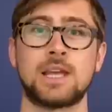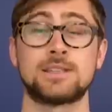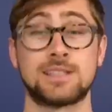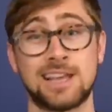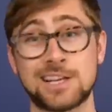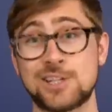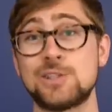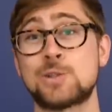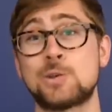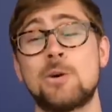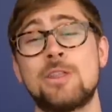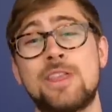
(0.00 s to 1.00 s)
Selection
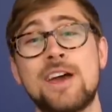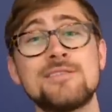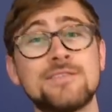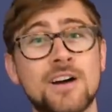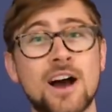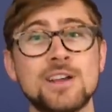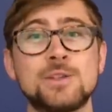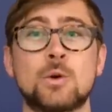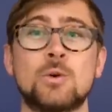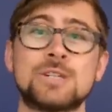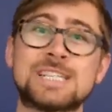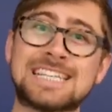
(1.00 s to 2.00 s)
sort then finds
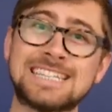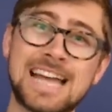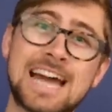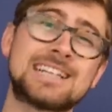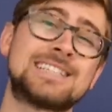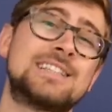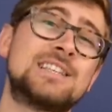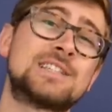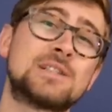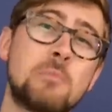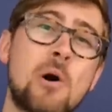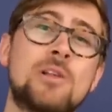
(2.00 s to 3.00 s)
or selects the
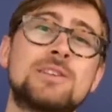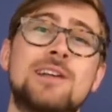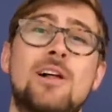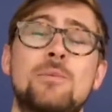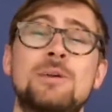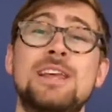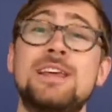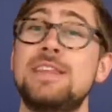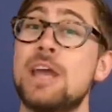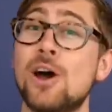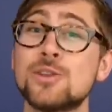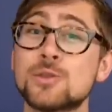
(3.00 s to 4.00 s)
smallest element in
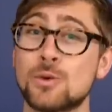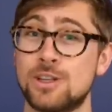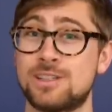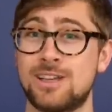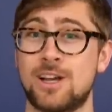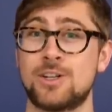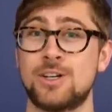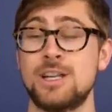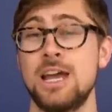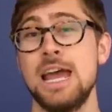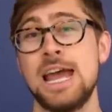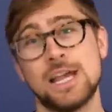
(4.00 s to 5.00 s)
the unsorted section
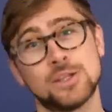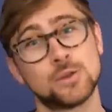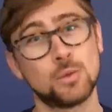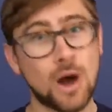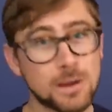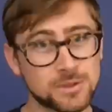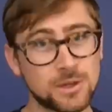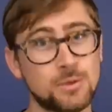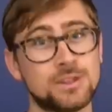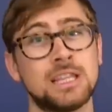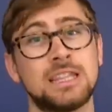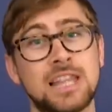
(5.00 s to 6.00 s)
and swaps it
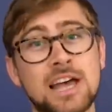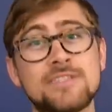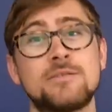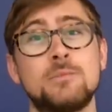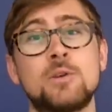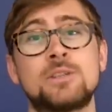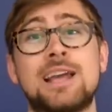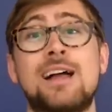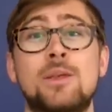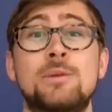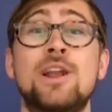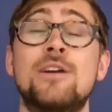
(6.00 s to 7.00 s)
with the leftmost
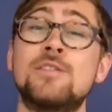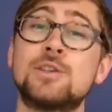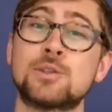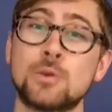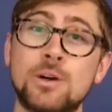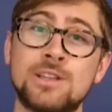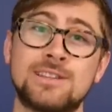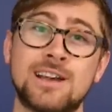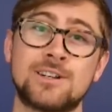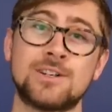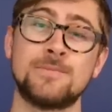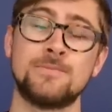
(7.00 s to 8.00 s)
element of the sorted
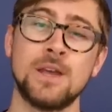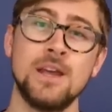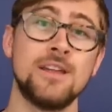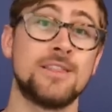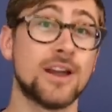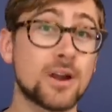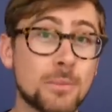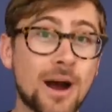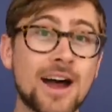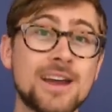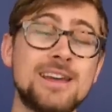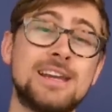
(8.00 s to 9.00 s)
section.
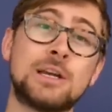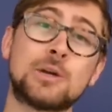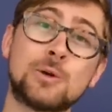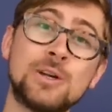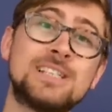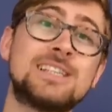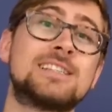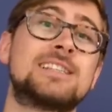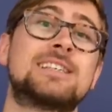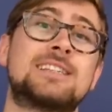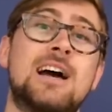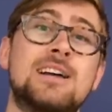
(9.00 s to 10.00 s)
Thereby, it increases the
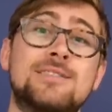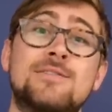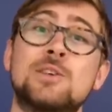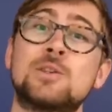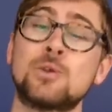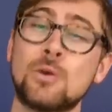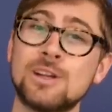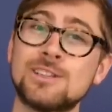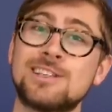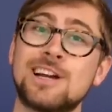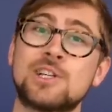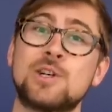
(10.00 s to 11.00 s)
size of the sorted
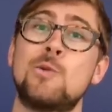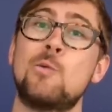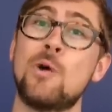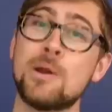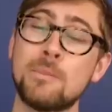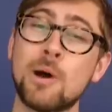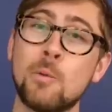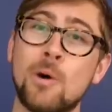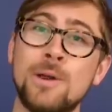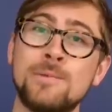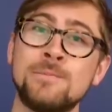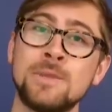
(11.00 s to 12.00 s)
section one by
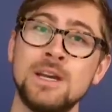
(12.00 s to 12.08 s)
one.